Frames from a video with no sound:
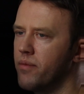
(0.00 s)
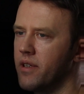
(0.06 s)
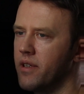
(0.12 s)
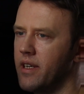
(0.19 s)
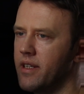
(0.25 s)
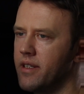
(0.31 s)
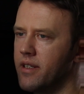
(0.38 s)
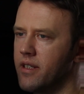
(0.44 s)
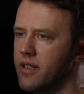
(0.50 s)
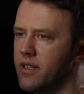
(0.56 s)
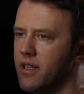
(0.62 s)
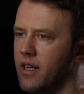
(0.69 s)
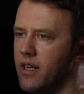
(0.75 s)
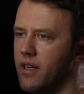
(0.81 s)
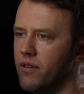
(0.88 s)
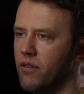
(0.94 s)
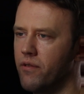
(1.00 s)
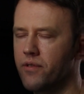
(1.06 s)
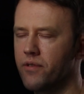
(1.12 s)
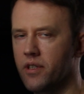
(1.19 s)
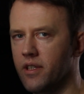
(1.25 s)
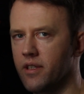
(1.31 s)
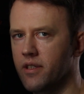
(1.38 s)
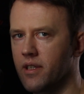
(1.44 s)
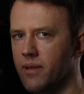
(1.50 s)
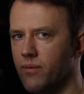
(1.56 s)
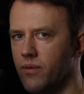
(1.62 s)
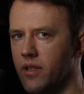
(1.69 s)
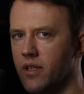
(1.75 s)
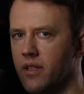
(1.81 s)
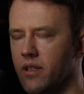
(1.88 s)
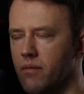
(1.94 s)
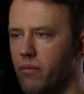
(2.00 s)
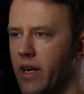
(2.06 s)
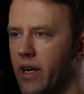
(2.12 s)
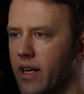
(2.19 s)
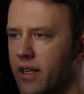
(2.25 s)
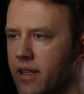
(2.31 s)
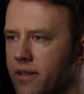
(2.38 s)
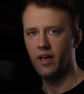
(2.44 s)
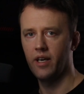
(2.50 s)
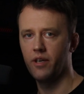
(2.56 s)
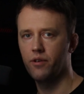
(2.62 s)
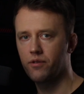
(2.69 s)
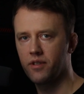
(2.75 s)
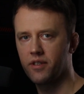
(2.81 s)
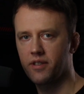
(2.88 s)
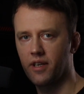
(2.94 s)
place the sun off screen somewhere in the back. I usually